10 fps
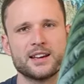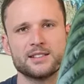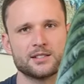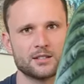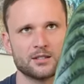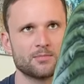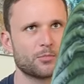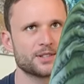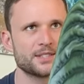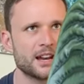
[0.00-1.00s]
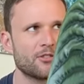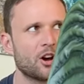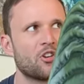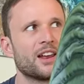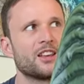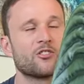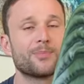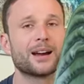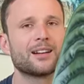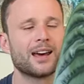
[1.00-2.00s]
as a Monstera or any of
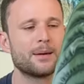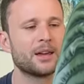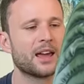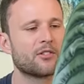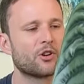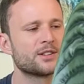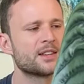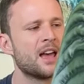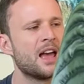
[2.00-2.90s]
my climbing aeroids,